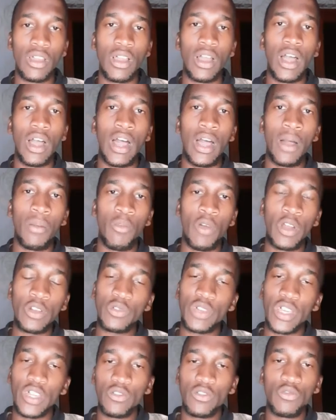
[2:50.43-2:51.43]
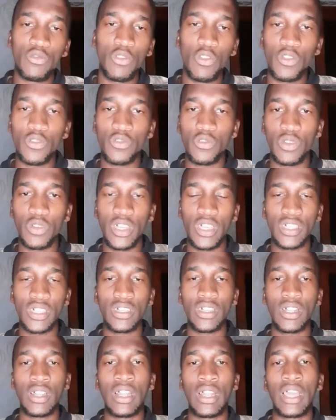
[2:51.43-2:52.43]
what we can do also is
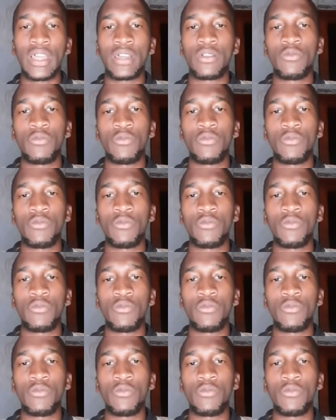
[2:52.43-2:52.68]
like